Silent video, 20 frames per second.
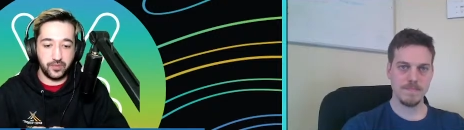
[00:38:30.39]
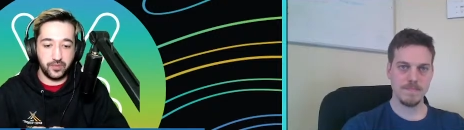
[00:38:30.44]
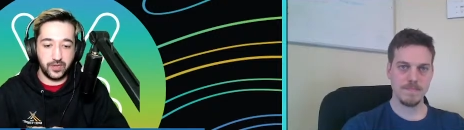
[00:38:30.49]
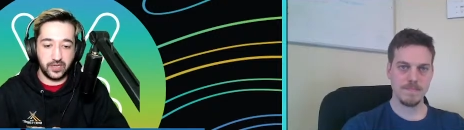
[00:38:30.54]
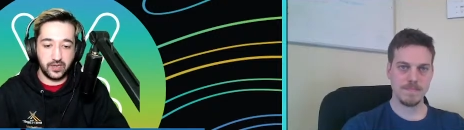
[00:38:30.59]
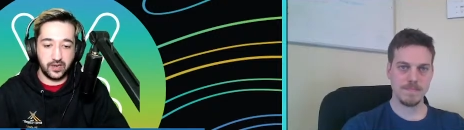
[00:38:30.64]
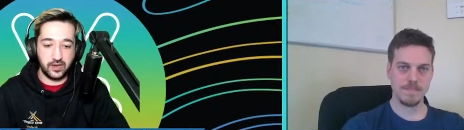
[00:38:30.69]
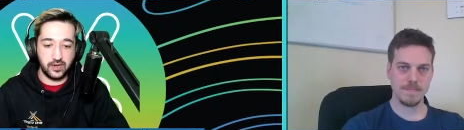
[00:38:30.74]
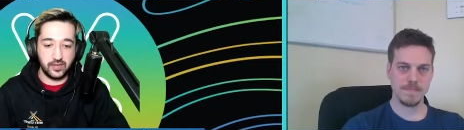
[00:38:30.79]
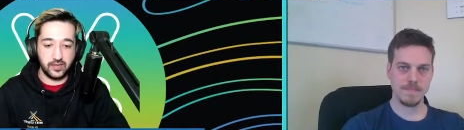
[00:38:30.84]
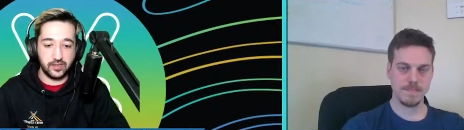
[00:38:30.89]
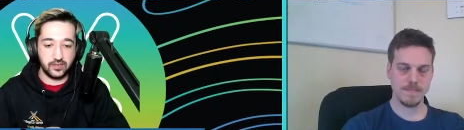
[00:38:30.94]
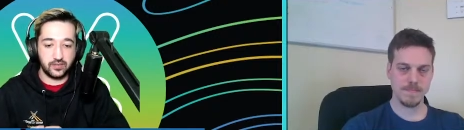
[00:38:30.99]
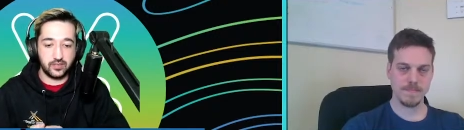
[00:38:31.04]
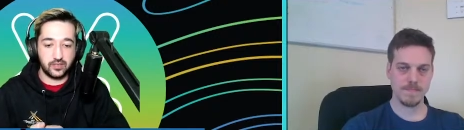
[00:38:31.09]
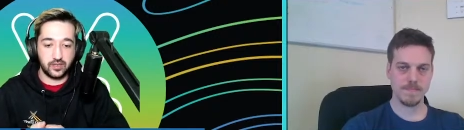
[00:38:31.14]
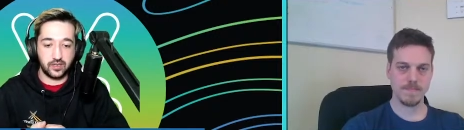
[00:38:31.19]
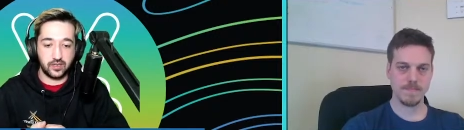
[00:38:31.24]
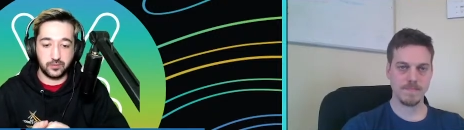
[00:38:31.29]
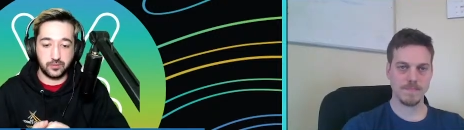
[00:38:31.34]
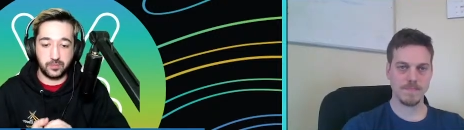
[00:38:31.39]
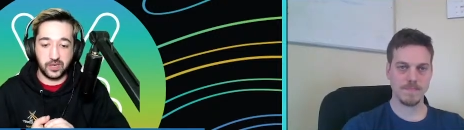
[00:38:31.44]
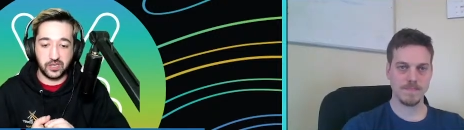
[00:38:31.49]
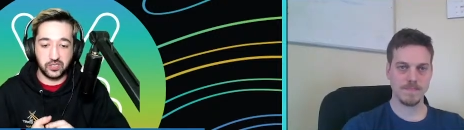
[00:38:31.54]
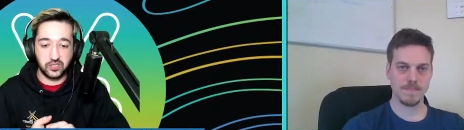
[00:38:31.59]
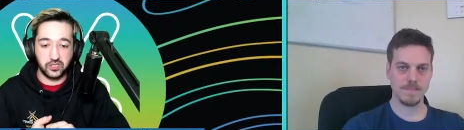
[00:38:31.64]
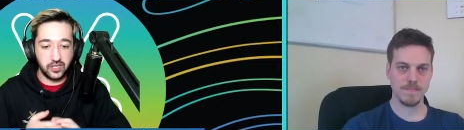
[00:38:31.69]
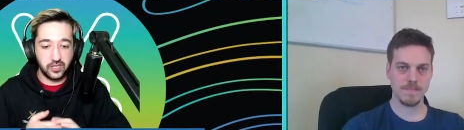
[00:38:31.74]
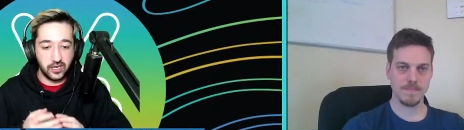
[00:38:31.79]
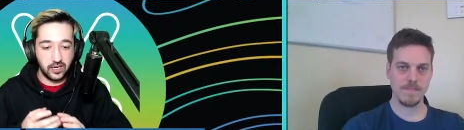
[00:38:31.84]
Speaker 1: because
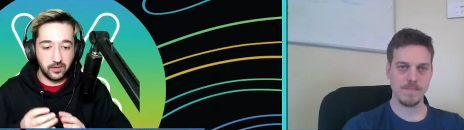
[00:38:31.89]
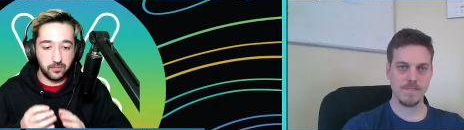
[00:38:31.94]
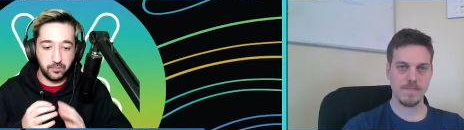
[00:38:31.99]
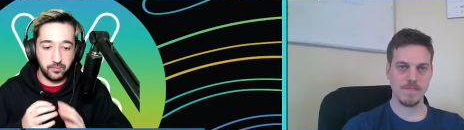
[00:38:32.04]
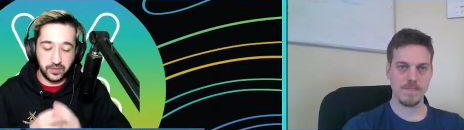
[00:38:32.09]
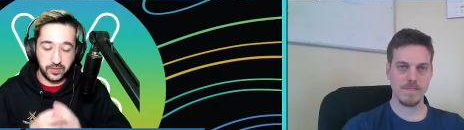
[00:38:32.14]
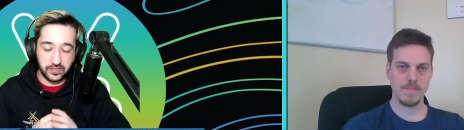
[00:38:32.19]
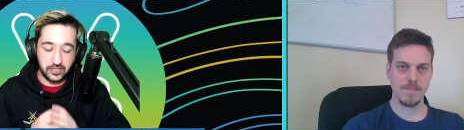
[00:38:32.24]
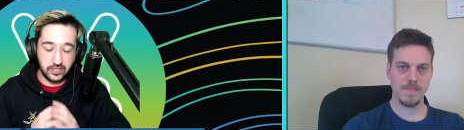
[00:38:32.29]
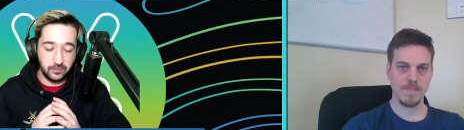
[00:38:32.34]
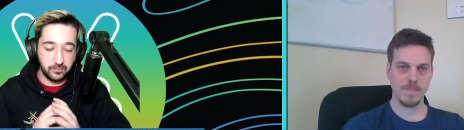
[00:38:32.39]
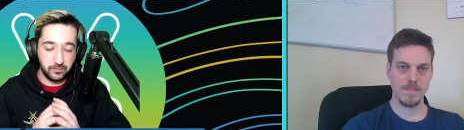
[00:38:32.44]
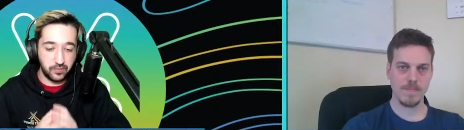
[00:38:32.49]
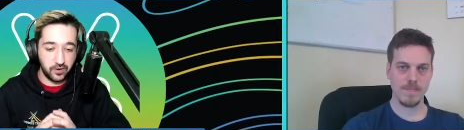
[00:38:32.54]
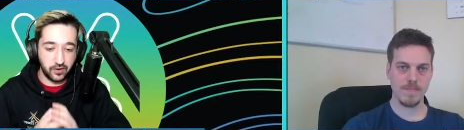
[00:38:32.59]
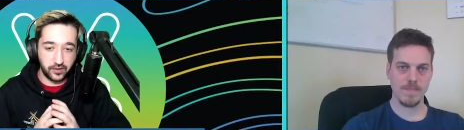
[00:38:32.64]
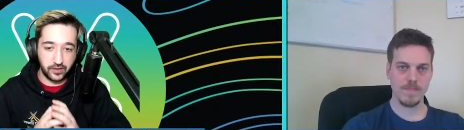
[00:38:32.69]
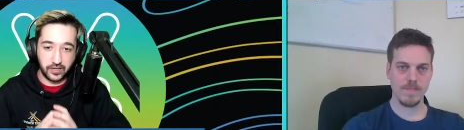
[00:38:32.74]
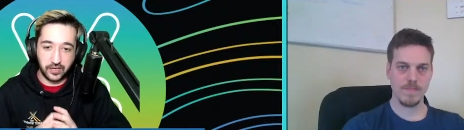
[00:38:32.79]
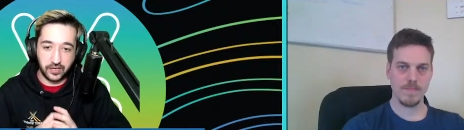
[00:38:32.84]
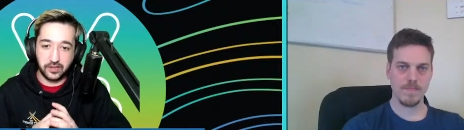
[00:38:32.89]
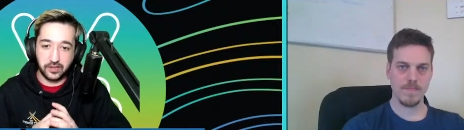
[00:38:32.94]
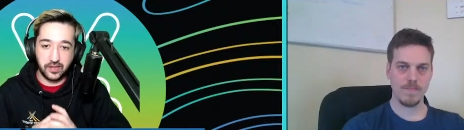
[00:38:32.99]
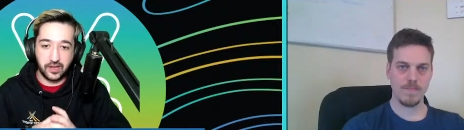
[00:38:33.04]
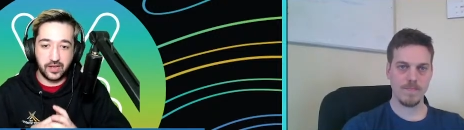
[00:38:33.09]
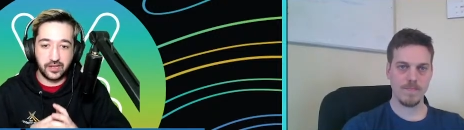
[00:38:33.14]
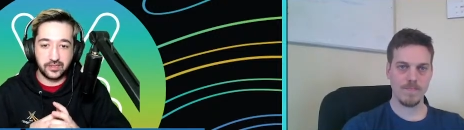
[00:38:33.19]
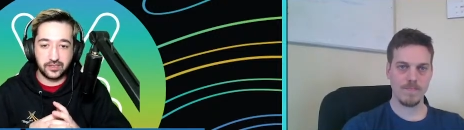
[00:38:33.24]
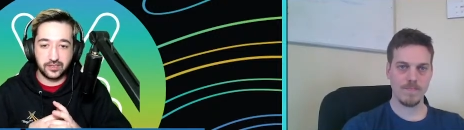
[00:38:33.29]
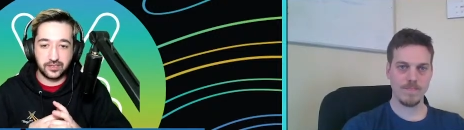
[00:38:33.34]
especially in busy parking
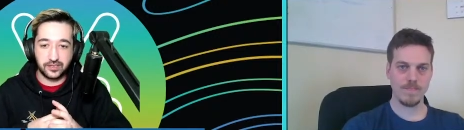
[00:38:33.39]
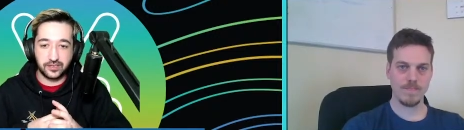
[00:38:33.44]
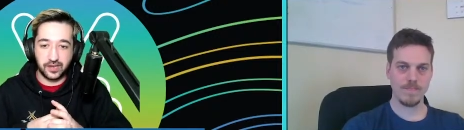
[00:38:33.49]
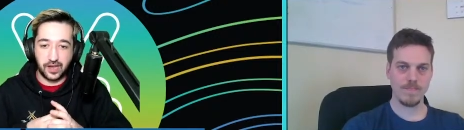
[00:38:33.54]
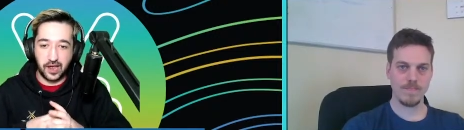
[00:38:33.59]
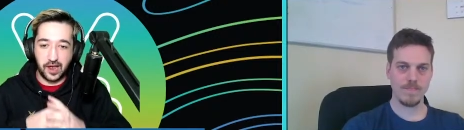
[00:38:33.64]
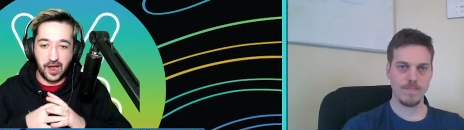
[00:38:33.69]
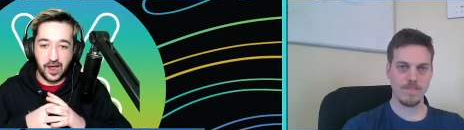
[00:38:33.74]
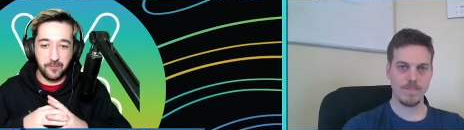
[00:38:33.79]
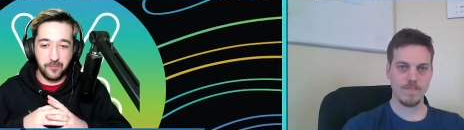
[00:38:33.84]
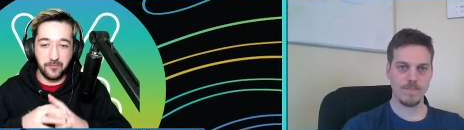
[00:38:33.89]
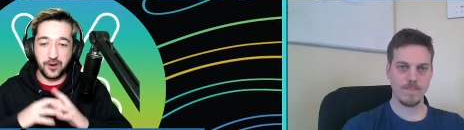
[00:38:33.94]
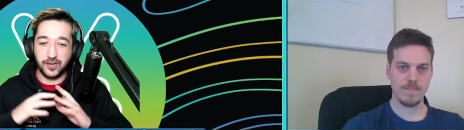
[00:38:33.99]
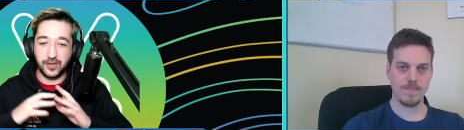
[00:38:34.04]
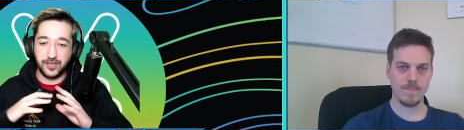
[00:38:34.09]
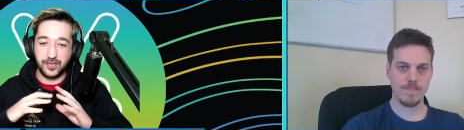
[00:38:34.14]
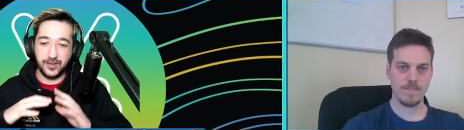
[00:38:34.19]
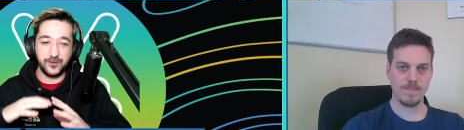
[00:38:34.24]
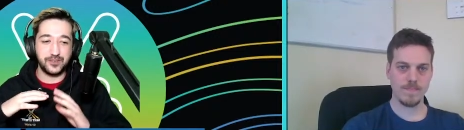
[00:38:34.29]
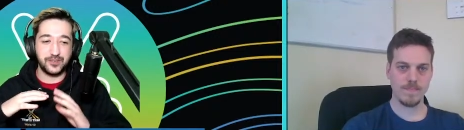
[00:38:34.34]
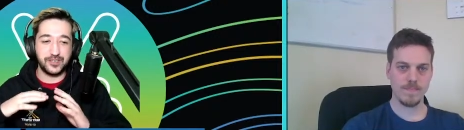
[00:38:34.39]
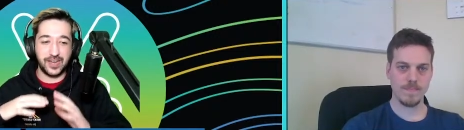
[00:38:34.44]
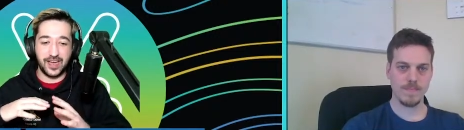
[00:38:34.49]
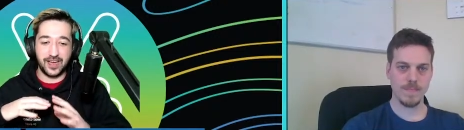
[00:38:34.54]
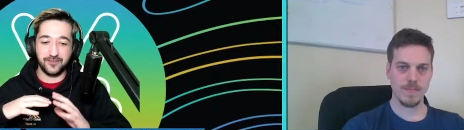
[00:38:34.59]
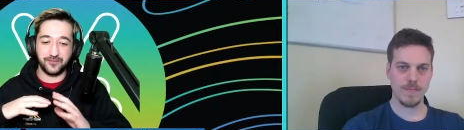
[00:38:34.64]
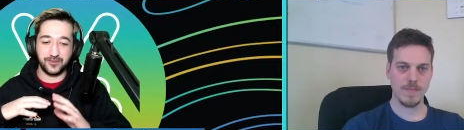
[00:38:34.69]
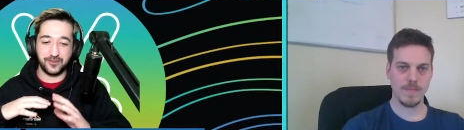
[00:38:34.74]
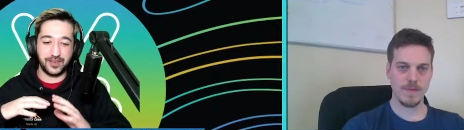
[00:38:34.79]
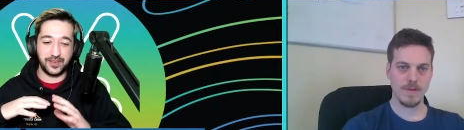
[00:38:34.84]
lots I, am a huge
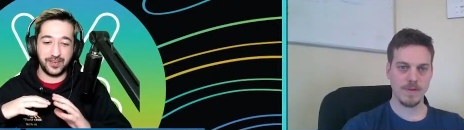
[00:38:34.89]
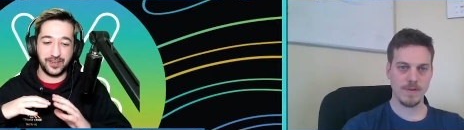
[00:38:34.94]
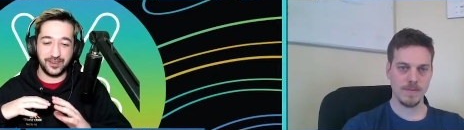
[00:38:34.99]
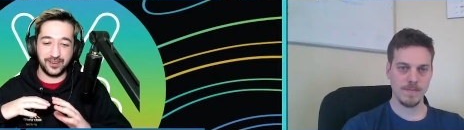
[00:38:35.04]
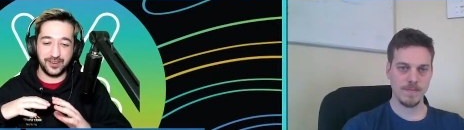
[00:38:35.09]
advocate